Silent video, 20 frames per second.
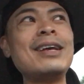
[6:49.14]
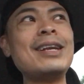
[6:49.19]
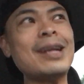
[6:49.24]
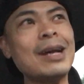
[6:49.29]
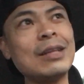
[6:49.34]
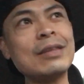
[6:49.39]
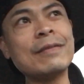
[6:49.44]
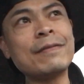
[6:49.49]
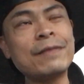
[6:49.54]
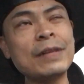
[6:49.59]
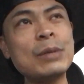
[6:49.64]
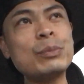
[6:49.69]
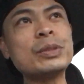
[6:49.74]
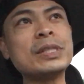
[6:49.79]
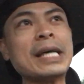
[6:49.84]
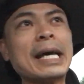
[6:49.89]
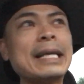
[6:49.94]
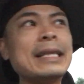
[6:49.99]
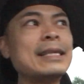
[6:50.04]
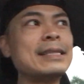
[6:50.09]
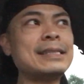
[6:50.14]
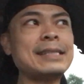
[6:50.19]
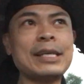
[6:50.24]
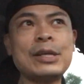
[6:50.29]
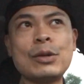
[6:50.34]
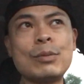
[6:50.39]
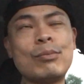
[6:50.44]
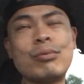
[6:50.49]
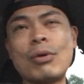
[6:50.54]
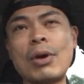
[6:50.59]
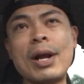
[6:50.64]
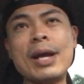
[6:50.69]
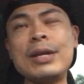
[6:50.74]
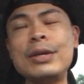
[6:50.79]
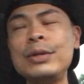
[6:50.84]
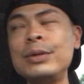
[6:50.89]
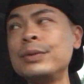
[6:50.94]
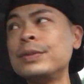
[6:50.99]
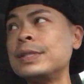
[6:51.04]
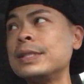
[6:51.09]
Now on the flip side, let's say you're brand
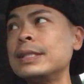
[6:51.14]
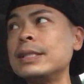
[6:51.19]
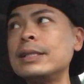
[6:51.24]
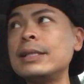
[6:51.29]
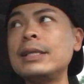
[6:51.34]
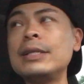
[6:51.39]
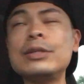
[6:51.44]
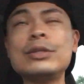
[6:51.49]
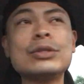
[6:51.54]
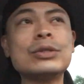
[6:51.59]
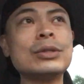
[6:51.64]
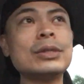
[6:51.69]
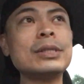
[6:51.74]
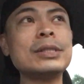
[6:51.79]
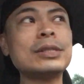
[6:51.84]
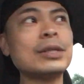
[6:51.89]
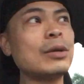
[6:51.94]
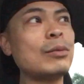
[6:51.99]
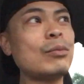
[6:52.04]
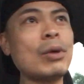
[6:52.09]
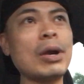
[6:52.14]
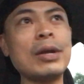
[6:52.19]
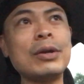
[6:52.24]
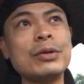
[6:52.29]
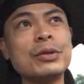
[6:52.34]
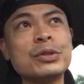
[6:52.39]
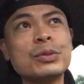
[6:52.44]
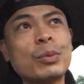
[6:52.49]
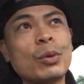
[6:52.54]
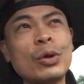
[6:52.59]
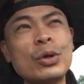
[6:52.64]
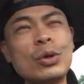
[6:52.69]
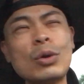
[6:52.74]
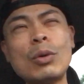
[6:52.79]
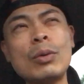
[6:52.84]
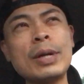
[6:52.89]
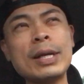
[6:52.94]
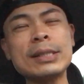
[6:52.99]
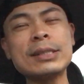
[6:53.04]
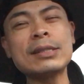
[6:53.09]
new to the industry, let's say you're brand new to the sport, you
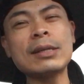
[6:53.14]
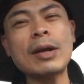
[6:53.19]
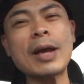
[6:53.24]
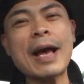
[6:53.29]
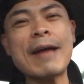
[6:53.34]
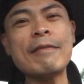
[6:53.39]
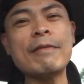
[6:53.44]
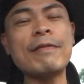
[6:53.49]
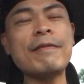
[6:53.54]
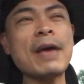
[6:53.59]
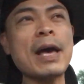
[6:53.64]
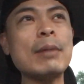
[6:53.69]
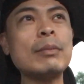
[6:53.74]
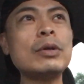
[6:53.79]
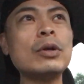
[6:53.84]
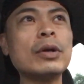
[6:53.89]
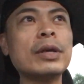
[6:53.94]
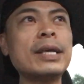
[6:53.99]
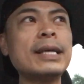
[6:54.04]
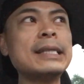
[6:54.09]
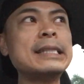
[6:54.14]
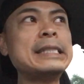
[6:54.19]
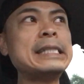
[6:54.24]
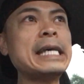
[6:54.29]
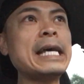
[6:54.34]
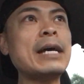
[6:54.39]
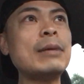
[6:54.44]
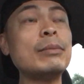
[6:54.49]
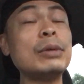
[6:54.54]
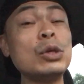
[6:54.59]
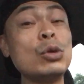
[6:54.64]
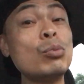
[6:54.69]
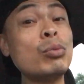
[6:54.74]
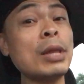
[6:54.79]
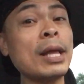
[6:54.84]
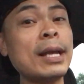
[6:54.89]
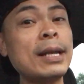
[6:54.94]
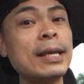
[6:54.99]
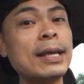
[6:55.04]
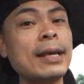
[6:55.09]
don't necessarily have a family or kids yet, but you
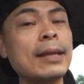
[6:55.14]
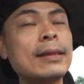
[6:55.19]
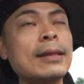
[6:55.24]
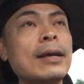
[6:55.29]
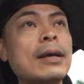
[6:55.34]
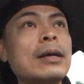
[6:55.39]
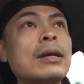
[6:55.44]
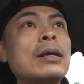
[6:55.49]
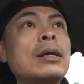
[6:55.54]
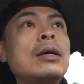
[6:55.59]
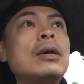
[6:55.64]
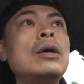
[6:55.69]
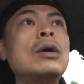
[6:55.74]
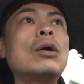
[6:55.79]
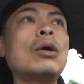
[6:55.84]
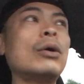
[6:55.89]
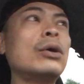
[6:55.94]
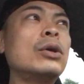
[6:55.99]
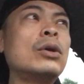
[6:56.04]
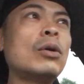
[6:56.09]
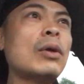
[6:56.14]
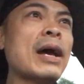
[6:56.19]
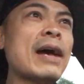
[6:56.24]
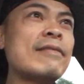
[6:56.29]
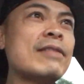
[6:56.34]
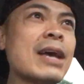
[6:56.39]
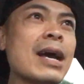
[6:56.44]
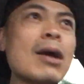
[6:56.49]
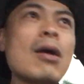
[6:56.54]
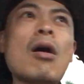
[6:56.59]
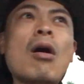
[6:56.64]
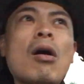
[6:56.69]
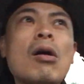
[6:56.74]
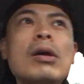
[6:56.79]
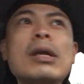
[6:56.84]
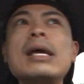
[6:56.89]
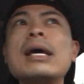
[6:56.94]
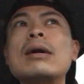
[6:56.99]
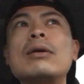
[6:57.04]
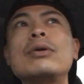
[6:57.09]
plan to get there, or you don't have that car
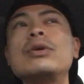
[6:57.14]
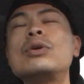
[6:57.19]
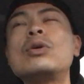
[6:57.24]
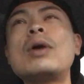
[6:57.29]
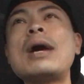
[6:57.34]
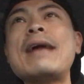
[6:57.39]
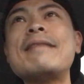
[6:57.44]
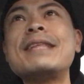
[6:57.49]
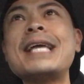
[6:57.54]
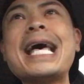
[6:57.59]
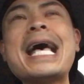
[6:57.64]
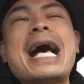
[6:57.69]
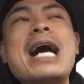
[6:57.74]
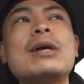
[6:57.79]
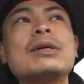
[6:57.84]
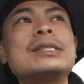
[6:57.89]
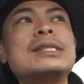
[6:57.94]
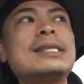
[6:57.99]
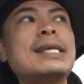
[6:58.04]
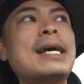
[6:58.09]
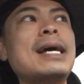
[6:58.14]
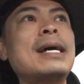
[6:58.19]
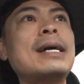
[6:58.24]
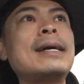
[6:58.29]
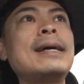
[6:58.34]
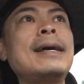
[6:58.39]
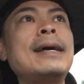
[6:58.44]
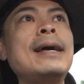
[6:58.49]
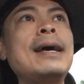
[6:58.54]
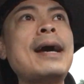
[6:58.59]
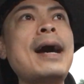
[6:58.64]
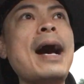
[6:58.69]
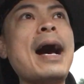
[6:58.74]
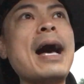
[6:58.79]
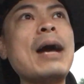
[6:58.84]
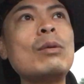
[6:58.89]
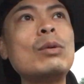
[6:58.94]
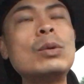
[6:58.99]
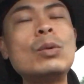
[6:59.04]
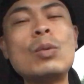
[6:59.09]
yet, or you don't have that house yet.
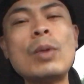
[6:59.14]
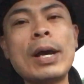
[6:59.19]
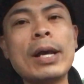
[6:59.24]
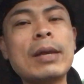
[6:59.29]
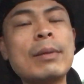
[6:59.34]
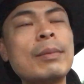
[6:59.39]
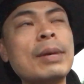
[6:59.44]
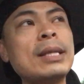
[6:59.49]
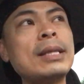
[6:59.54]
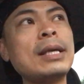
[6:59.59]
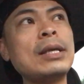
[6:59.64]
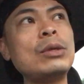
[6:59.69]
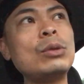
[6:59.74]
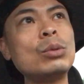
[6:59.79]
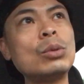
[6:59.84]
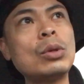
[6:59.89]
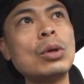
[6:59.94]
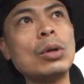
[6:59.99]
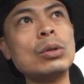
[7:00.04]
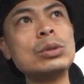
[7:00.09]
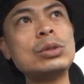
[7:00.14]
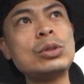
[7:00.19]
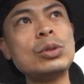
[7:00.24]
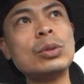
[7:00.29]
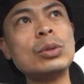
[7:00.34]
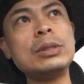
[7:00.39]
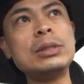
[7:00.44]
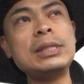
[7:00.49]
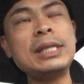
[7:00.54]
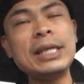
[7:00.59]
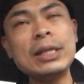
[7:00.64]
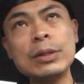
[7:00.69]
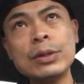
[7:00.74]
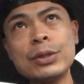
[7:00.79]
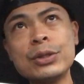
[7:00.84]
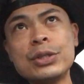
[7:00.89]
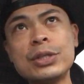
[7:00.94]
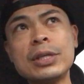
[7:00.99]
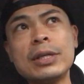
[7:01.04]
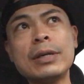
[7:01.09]
I would recommend that you go to a
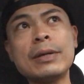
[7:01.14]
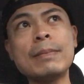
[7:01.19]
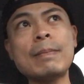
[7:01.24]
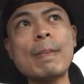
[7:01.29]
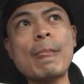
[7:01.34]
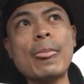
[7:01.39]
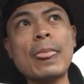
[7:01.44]
dealership.